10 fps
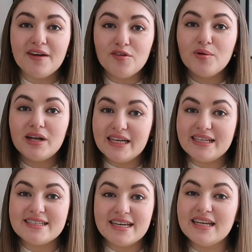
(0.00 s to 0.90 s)
that everyone
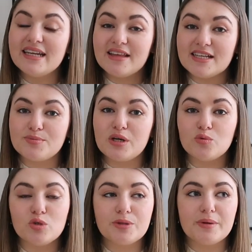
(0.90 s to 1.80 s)
needs in their
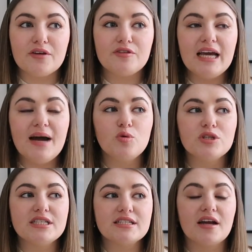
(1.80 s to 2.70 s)
spring wardrobe and I really am
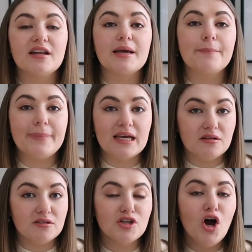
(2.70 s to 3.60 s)
wanting to kind of like
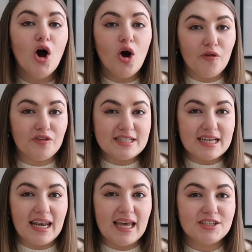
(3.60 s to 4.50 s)
build on this
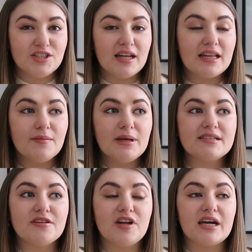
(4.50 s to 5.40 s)
collection a little bit
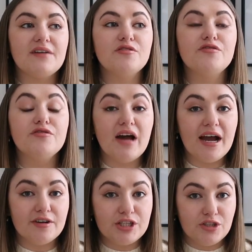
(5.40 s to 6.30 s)
because I feel like I have a
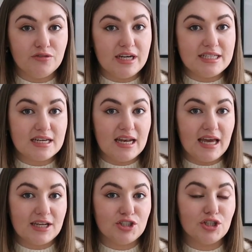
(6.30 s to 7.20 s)
very curated
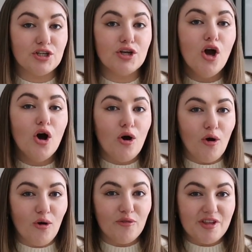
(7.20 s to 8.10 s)
collection
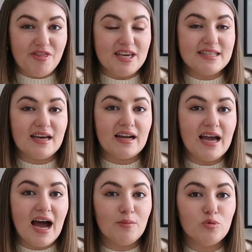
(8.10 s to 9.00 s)
of these and
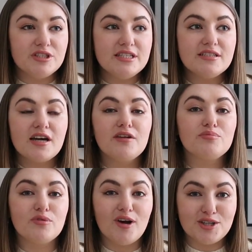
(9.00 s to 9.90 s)
I am wanting to kind
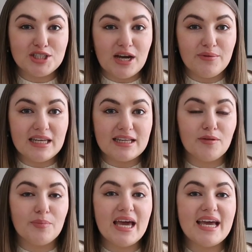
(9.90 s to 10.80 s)
of branch out a
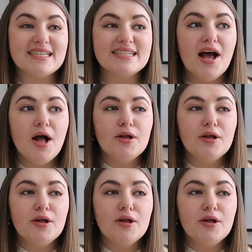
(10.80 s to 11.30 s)
little bit,